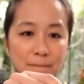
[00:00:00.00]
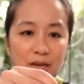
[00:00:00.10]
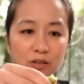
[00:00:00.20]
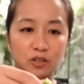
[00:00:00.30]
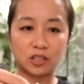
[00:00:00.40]
I
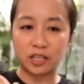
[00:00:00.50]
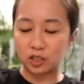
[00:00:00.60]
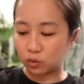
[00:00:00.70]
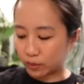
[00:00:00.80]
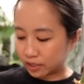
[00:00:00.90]
usually like
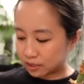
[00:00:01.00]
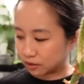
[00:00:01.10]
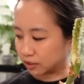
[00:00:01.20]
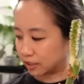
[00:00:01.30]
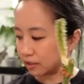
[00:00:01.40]
to wait
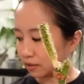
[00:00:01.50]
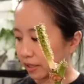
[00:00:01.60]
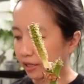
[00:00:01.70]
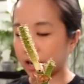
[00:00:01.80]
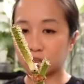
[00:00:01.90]
till it
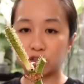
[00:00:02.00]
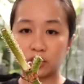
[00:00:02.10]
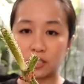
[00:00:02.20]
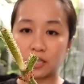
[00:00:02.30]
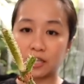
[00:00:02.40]
like
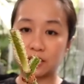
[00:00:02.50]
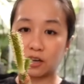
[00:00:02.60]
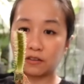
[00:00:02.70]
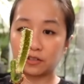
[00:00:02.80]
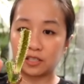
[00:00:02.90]
actually dies
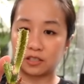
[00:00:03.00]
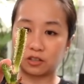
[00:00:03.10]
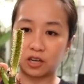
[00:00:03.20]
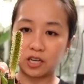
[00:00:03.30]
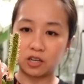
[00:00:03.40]
off, because
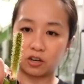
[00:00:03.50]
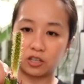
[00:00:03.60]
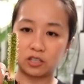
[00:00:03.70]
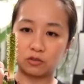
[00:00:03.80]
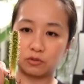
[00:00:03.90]
they're kind of
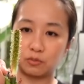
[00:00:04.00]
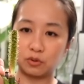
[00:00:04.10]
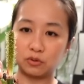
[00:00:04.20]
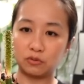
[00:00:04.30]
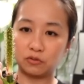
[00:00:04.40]
hard to
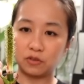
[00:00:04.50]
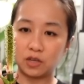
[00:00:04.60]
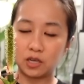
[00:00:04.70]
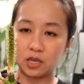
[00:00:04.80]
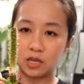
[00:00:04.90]
remove.
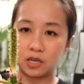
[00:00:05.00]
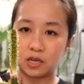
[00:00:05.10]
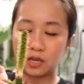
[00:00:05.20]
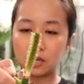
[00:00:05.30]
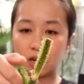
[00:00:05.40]

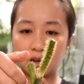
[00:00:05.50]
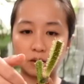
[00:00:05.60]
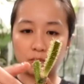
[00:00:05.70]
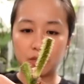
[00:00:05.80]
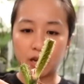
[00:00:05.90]

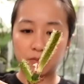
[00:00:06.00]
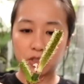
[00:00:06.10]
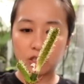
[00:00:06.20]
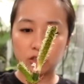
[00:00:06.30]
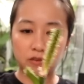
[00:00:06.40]
Yeah, I'm just
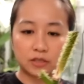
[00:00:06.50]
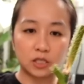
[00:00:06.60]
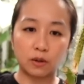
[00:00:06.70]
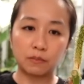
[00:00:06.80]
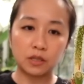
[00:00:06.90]
gonna leave it.
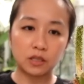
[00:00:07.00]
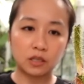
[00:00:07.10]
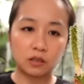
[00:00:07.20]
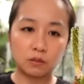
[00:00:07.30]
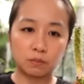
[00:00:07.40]
So I'm gonna
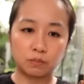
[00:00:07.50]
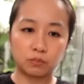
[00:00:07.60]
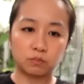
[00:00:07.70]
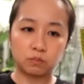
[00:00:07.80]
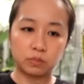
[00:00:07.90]
keep
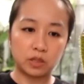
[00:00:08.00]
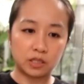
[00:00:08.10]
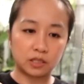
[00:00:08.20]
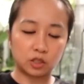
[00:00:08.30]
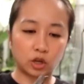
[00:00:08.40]

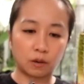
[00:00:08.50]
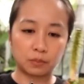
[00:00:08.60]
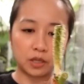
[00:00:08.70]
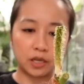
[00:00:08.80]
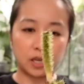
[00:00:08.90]
this top
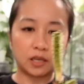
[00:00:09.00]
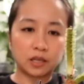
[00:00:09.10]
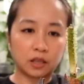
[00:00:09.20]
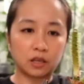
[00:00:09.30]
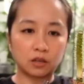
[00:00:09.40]
cutting.
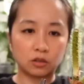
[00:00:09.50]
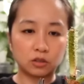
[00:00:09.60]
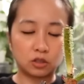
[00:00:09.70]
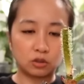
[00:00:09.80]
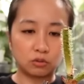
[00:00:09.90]
I think I'll
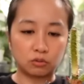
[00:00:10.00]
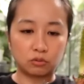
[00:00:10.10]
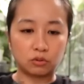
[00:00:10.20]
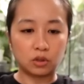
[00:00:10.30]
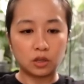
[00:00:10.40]

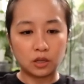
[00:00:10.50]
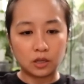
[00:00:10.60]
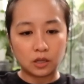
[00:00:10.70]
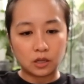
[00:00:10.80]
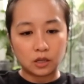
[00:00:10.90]
do
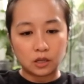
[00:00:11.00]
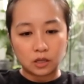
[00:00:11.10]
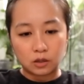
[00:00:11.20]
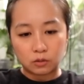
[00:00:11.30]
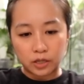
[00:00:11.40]

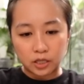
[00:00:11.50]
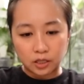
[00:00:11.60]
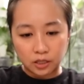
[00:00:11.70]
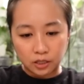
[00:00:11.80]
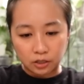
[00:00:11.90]
right
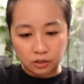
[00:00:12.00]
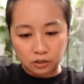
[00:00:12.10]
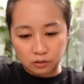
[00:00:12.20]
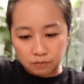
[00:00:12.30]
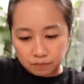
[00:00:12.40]

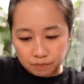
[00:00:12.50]
here.